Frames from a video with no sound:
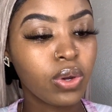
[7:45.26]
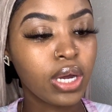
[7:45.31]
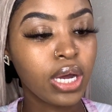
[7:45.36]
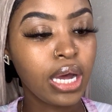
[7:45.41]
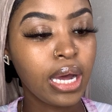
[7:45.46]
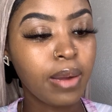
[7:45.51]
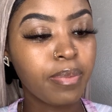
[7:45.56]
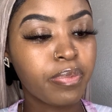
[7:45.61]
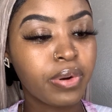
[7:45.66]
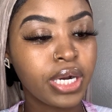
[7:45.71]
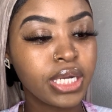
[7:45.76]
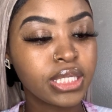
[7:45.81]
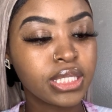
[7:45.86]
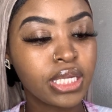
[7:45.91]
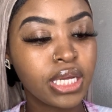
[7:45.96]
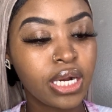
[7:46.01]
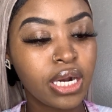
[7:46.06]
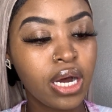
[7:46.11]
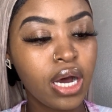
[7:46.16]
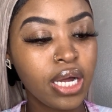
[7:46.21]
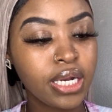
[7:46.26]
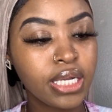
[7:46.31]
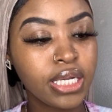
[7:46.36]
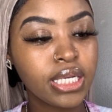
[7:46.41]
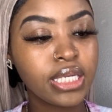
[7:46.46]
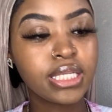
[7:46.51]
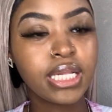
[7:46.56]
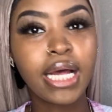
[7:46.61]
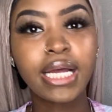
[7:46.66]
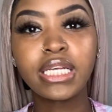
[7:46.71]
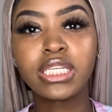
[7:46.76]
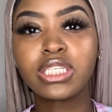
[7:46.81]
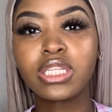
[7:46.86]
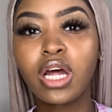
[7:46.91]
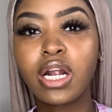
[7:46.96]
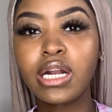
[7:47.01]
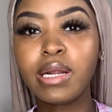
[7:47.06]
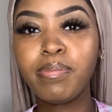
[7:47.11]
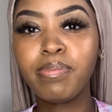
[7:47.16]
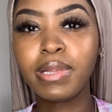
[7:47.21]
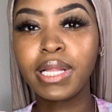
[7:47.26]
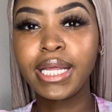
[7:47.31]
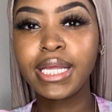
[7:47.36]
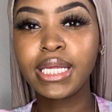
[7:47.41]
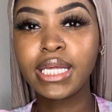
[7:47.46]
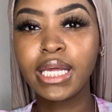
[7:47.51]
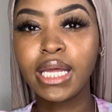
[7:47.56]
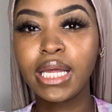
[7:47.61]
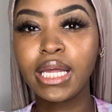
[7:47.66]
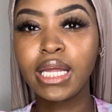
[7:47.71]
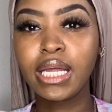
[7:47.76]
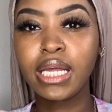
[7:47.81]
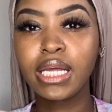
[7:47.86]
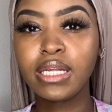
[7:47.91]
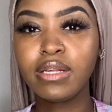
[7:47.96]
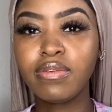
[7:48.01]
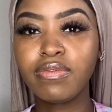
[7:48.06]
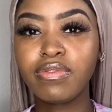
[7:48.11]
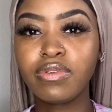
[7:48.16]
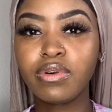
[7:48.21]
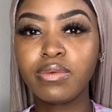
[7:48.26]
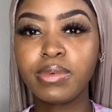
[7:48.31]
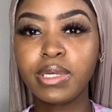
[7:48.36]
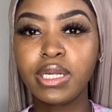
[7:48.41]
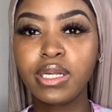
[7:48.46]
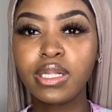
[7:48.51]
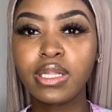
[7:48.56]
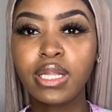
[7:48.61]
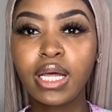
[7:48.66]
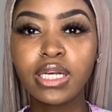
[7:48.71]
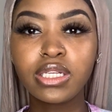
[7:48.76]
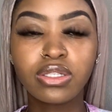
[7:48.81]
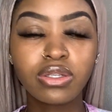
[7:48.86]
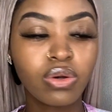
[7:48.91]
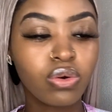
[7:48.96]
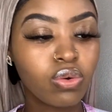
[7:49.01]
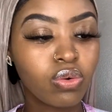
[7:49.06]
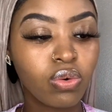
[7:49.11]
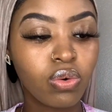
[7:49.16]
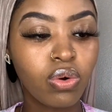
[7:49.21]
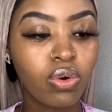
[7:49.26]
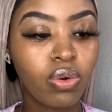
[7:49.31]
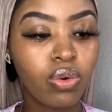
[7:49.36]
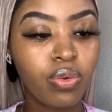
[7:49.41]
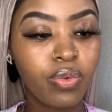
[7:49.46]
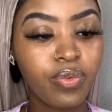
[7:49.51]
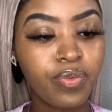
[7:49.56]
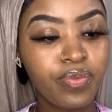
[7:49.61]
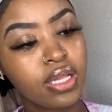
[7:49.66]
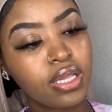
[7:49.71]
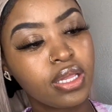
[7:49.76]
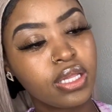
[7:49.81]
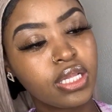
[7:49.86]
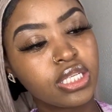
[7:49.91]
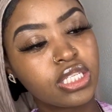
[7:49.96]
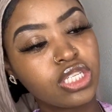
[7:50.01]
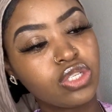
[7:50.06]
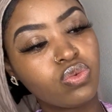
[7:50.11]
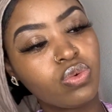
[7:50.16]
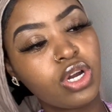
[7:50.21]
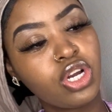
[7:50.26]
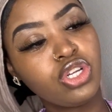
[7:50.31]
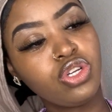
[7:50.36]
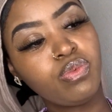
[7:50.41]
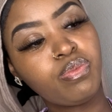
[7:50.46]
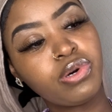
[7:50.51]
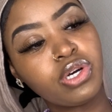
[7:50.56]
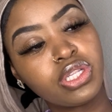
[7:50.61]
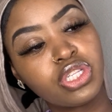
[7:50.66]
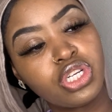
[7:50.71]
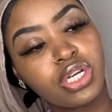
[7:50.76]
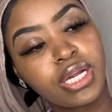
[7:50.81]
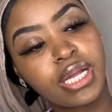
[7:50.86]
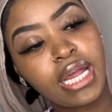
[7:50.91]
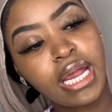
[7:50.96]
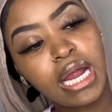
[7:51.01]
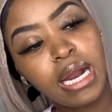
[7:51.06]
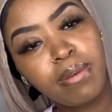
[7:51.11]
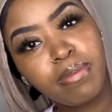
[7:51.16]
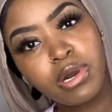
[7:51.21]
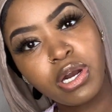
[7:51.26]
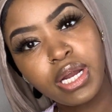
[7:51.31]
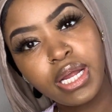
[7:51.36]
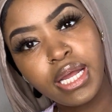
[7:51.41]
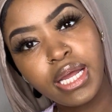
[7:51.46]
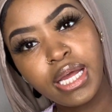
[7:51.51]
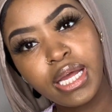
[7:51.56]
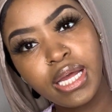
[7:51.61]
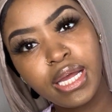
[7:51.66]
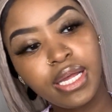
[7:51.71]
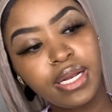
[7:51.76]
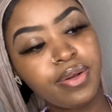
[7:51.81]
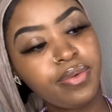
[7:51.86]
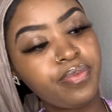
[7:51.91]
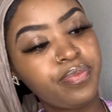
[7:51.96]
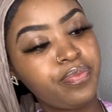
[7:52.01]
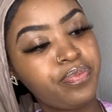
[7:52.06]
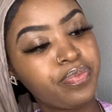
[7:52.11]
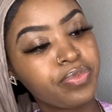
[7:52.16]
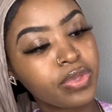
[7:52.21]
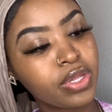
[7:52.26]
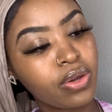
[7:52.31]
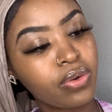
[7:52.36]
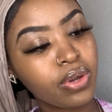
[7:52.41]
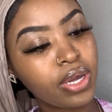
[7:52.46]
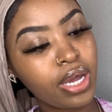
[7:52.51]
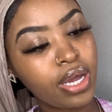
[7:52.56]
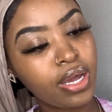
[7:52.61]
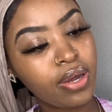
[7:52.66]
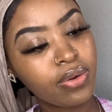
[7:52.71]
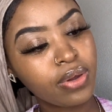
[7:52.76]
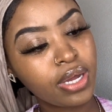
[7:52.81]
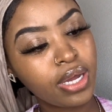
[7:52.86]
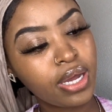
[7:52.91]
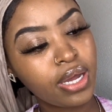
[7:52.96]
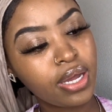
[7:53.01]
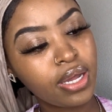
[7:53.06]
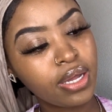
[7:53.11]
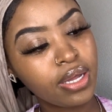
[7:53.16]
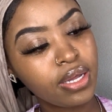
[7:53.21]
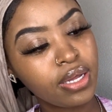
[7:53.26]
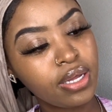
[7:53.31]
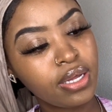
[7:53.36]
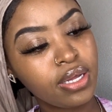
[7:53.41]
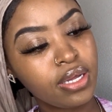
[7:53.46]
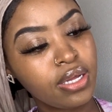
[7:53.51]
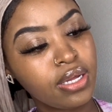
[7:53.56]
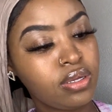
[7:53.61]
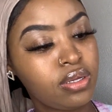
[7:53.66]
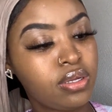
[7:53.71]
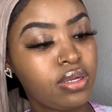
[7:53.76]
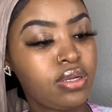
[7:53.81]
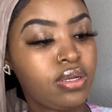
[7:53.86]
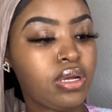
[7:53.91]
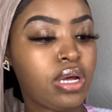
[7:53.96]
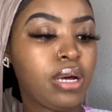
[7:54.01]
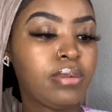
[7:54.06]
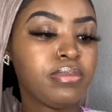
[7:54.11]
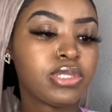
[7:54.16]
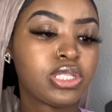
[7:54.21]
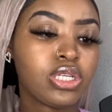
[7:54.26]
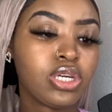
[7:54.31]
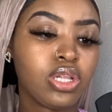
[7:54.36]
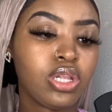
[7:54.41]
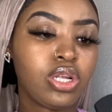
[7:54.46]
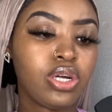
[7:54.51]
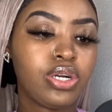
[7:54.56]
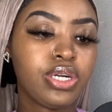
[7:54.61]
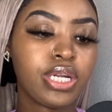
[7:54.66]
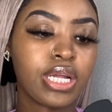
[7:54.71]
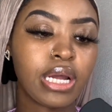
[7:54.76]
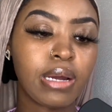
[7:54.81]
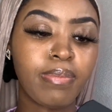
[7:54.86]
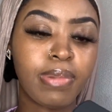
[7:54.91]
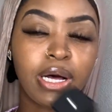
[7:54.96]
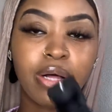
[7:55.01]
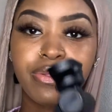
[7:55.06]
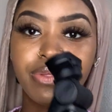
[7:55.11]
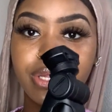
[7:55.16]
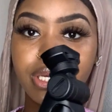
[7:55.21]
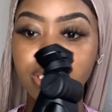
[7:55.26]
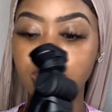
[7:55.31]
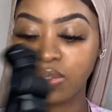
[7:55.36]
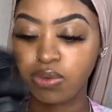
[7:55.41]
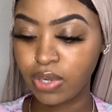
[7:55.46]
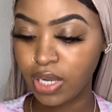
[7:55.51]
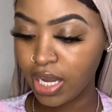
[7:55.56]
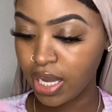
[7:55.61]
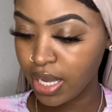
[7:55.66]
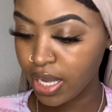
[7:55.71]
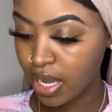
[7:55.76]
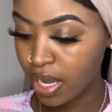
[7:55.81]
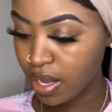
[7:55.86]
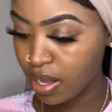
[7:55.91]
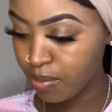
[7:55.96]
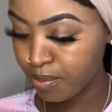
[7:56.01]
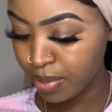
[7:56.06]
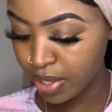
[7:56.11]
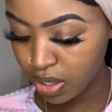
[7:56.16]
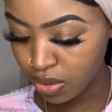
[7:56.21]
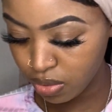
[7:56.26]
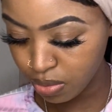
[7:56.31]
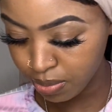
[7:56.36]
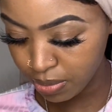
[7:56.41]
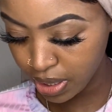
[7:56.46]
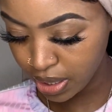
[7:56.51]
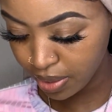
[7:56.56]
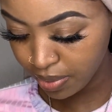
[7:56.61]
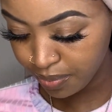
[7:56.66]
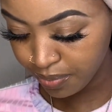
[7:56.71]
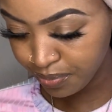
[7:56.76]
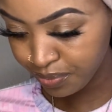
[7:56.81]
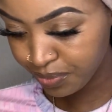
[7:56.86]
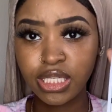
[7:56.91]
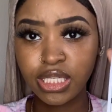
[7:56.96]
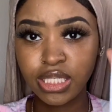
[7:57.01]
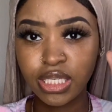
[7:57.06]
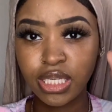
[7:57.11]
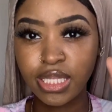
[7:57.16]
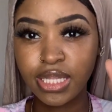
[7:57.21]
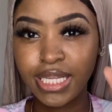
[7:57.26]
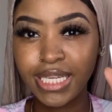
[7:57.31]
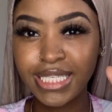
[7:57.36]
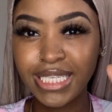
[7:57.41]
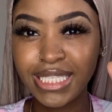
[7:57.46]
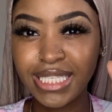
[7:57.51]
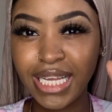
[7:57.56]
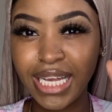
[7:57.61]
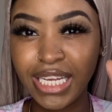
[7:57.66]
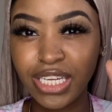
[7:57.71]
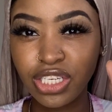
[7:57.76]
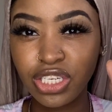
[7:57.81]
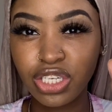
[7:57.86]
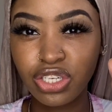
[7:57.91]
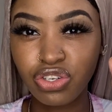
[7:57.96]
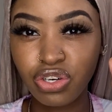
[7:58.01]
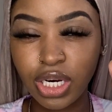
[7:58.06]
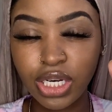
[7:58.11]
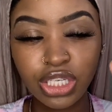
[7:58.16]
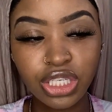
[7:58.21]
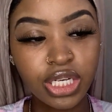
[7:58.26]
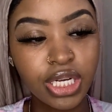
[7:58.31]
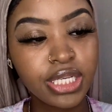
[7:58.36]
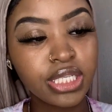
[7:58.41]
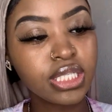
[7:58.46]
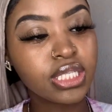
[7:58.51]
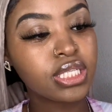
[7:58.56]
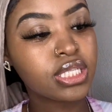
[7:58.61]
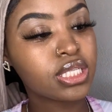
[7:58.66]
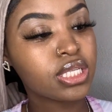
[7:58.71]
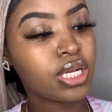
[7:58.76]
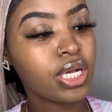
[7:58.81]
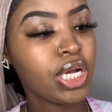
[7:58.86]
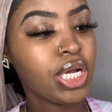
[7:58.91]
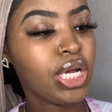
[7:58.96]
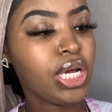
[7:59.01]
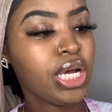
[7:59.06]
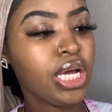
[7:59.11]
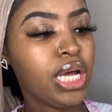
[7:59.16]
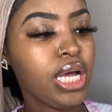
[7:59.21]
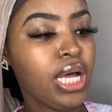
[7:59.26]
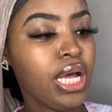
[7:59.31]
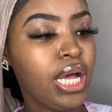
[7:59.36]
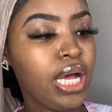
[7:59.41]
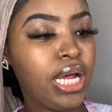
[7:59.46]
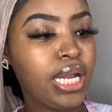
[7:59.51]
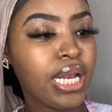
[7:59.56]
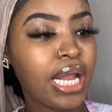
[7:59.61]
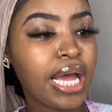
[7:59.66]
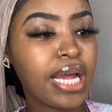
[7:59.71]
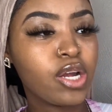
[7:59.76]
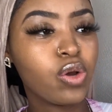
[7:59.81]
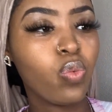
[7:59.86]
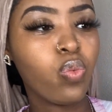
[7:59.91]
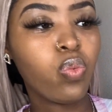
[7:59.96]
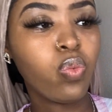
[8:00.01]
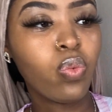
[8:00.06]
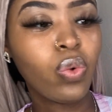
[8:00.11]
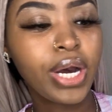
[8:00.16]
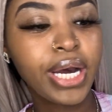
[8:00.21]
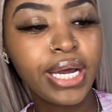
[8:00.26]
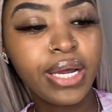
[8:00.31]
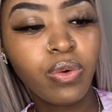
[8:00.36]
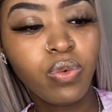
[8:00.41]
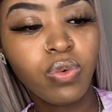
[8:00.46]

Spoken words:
I pressed it on and it like started blinking. You feel me? That's so cool. This is where you put your camera in. Okay, okay. I'm still learning about this, okay, y'all? Bear with me. This is the instructions, like what it